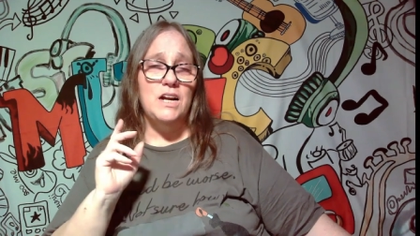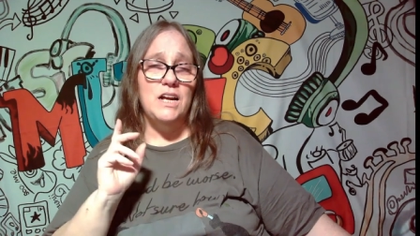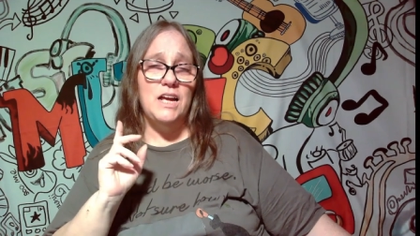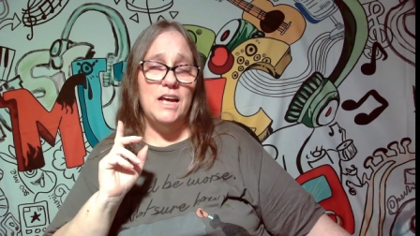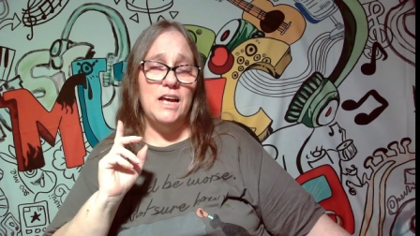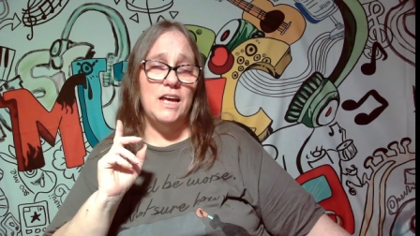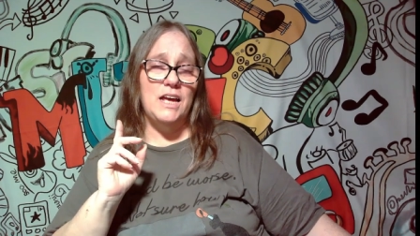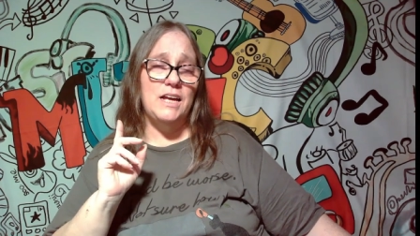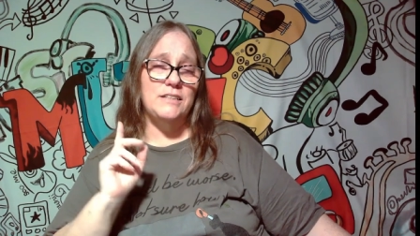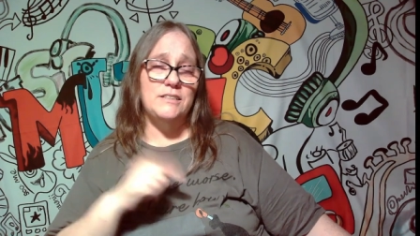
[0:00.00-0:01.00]

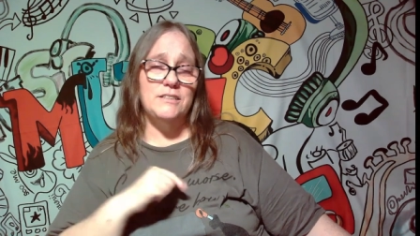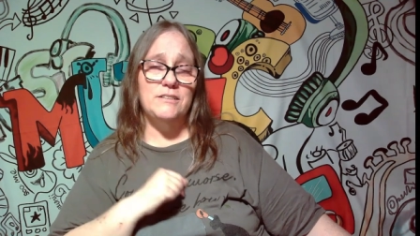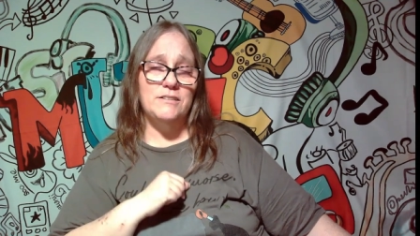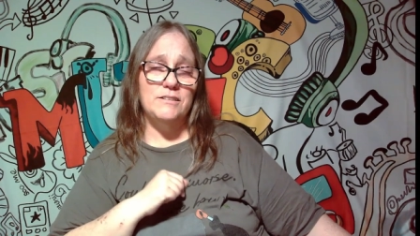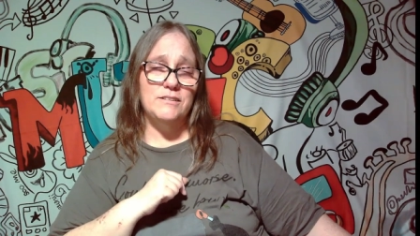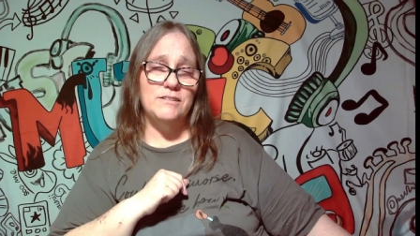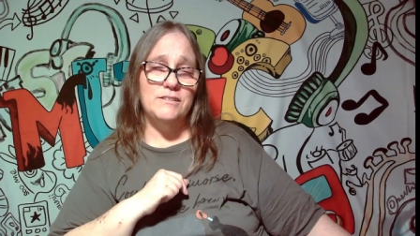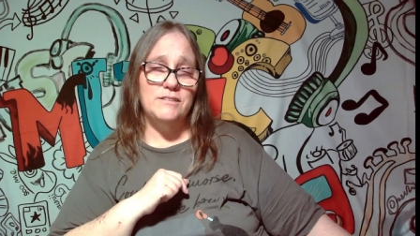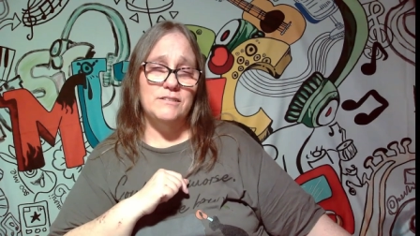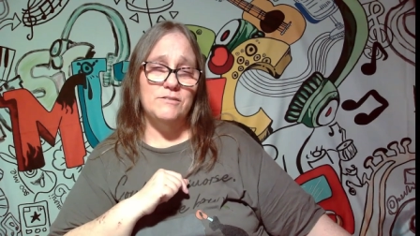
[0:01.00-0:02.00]
and
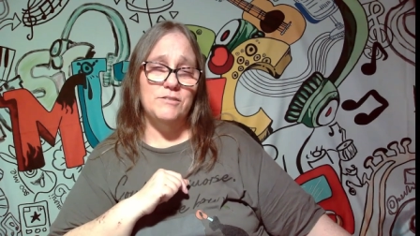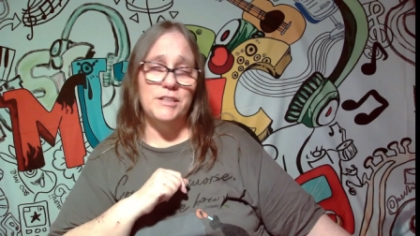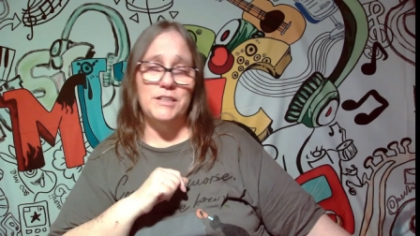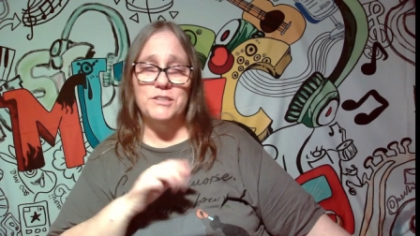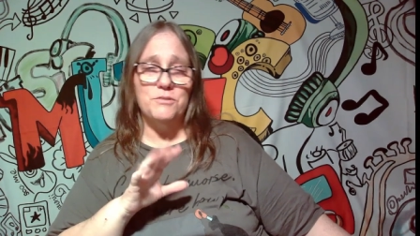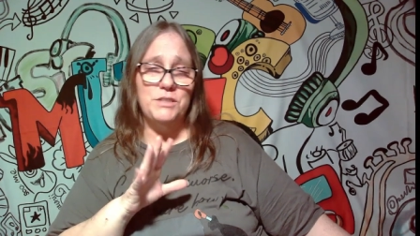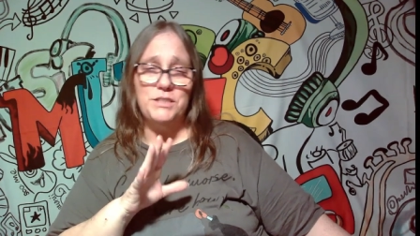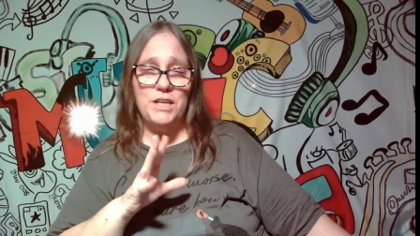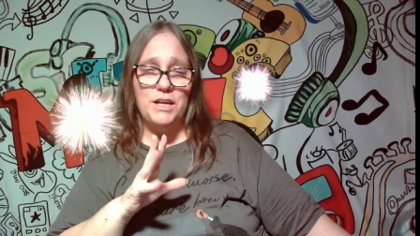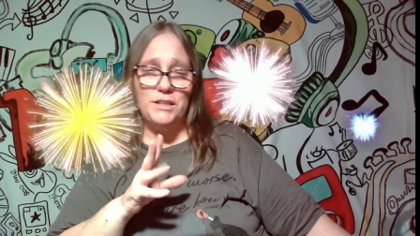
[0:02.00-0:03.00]
we're gonna squeeze
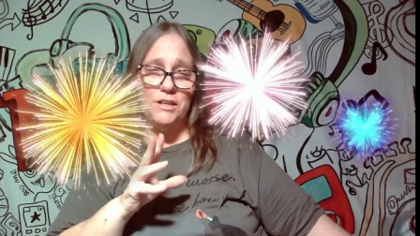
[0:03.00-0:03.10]
that in there